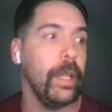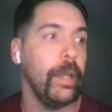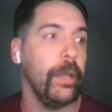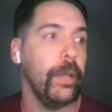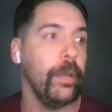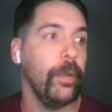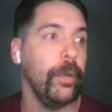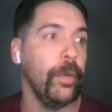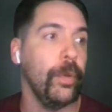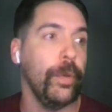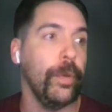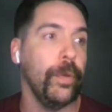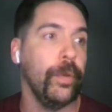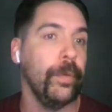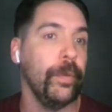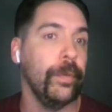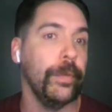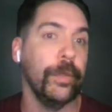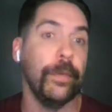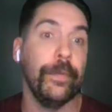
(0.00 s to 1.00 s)
who
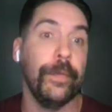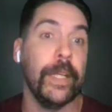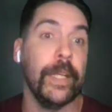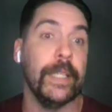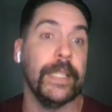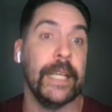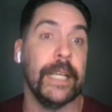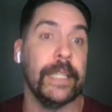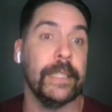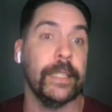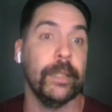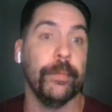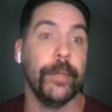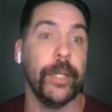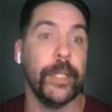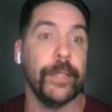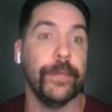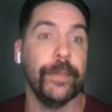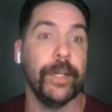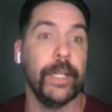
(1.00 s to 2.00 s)
do fantastic
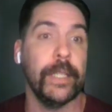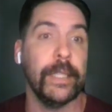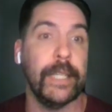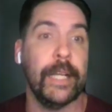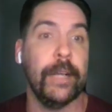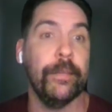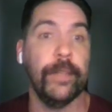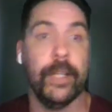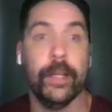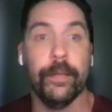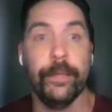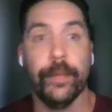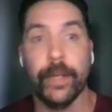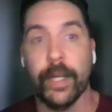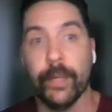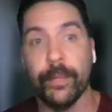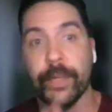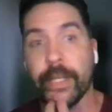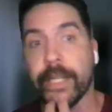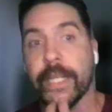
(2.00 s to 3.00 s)
merch for us and have done for a
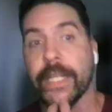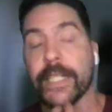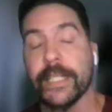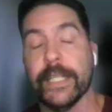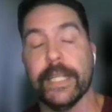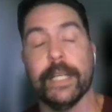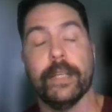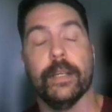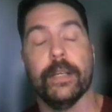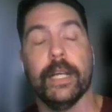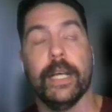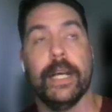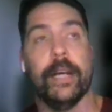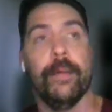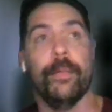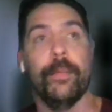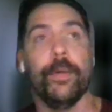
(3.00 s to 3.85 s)
number of years now.